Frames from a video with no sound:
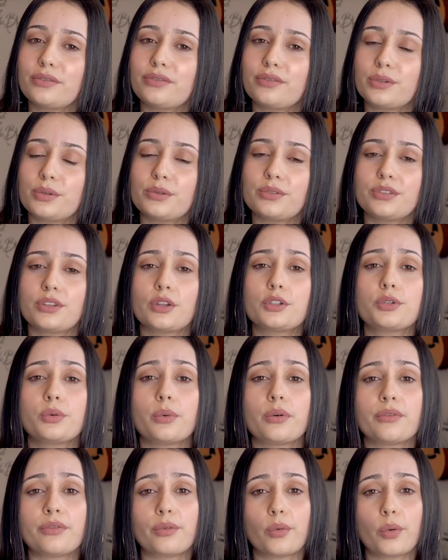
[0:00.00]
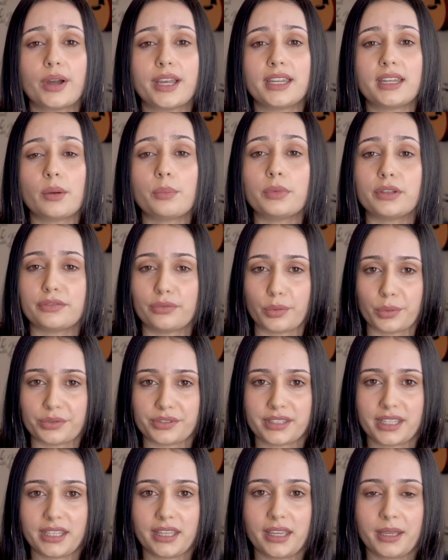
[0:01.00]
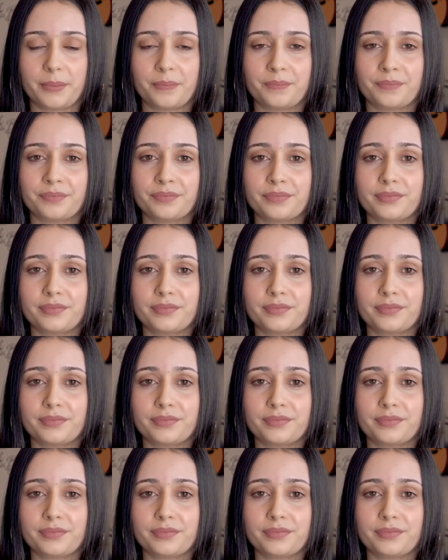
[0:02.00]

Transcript: of foods to avoid before singing